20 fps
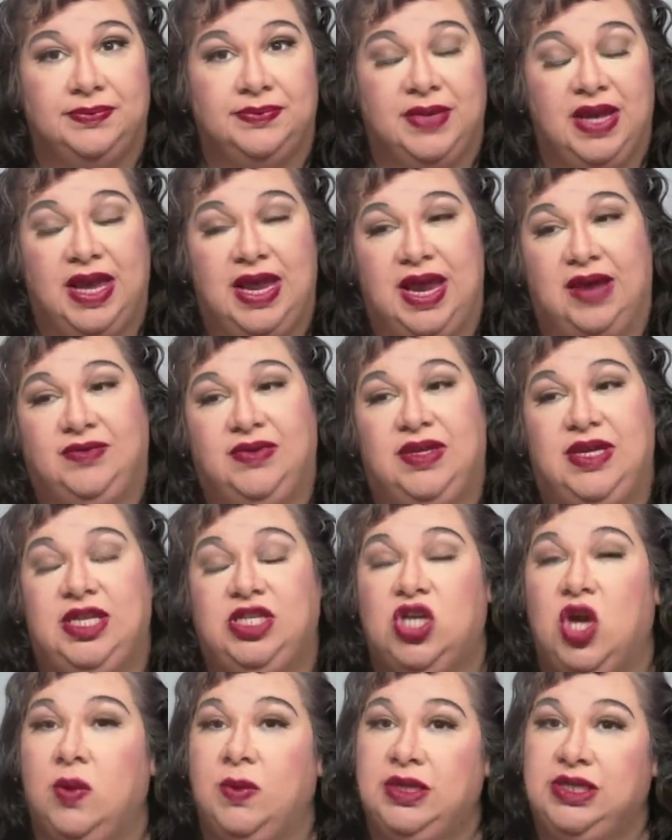and after they
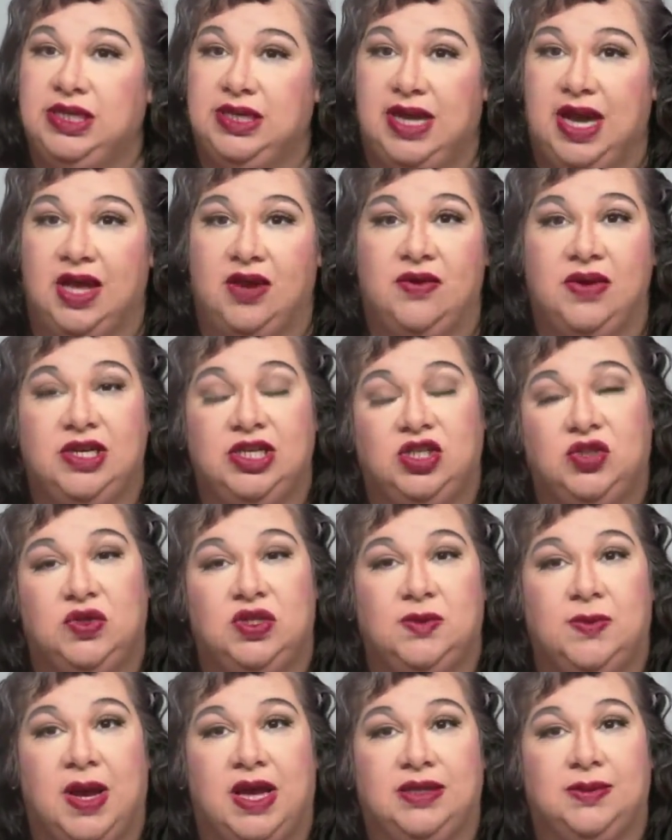told me to get her in as soon
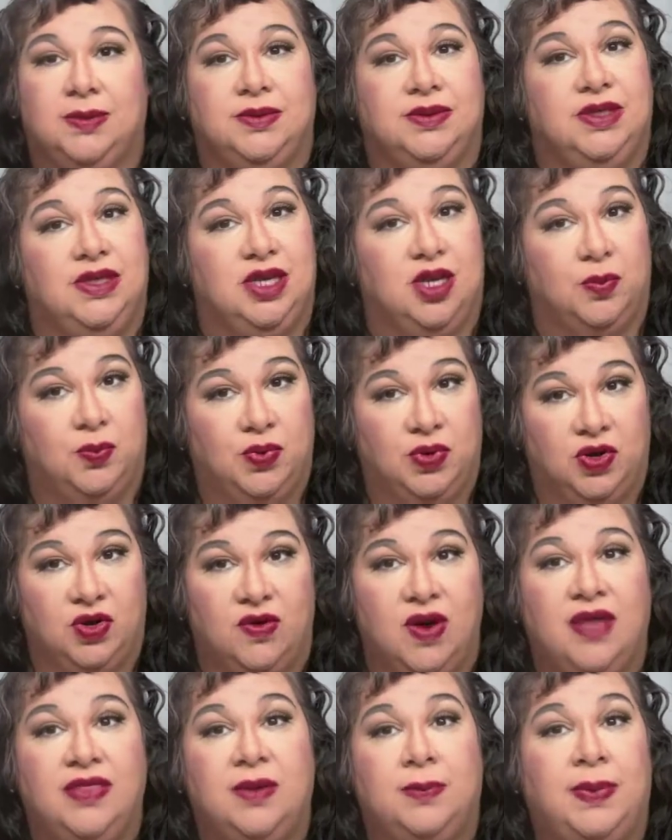as possible so they could put her
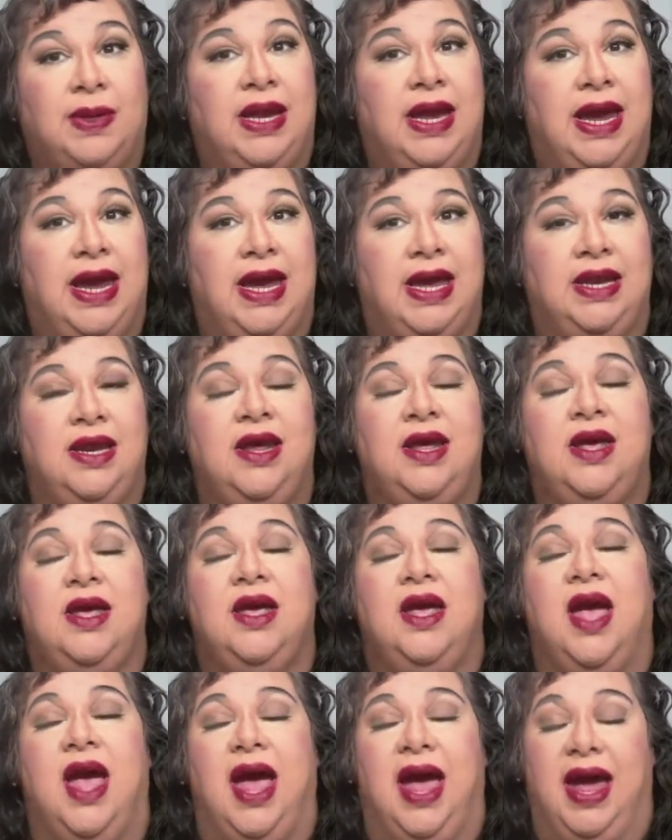on the plan,
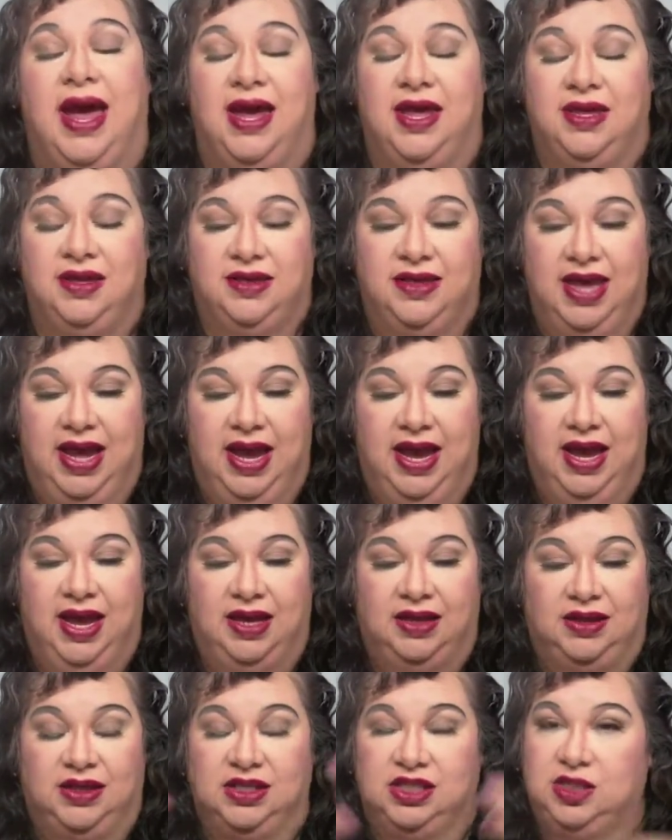and
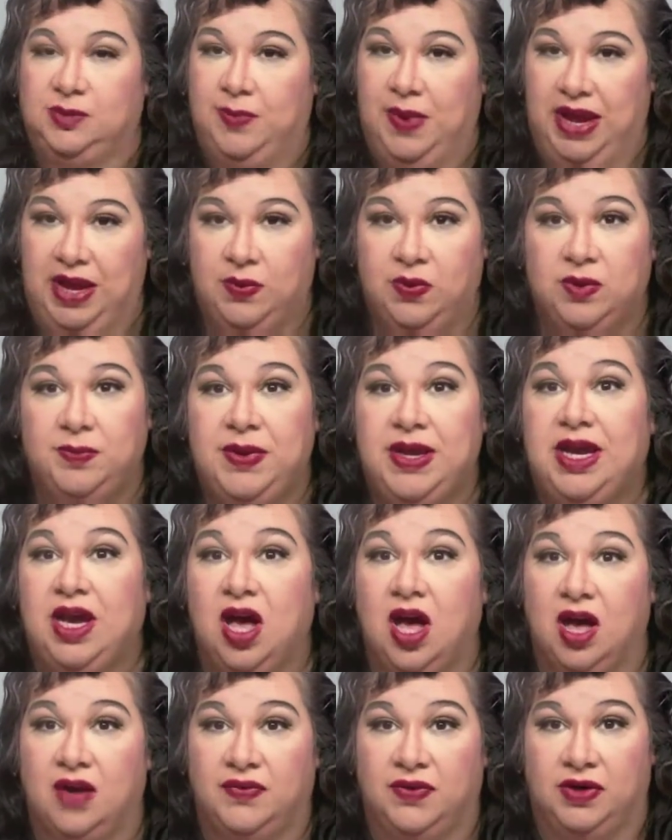that the spay would be
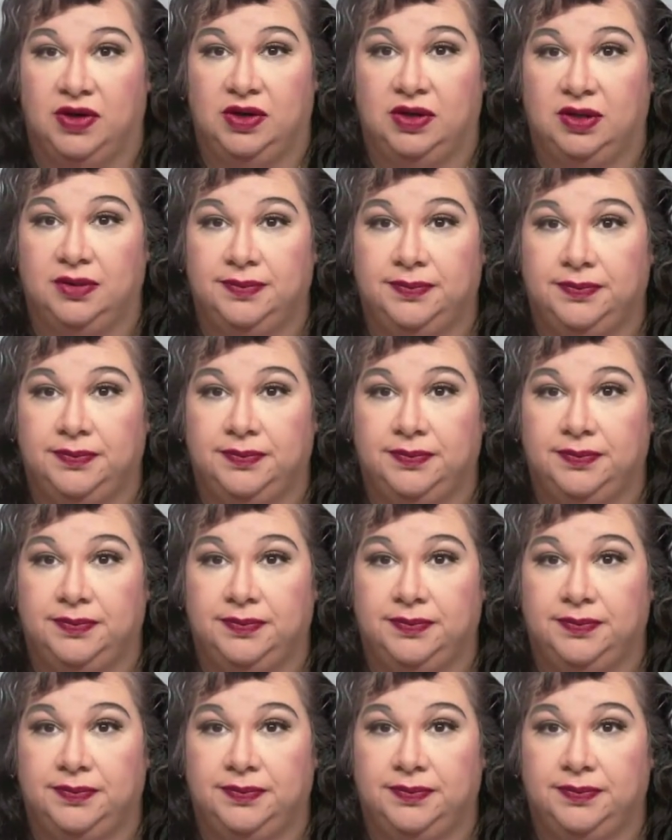covered,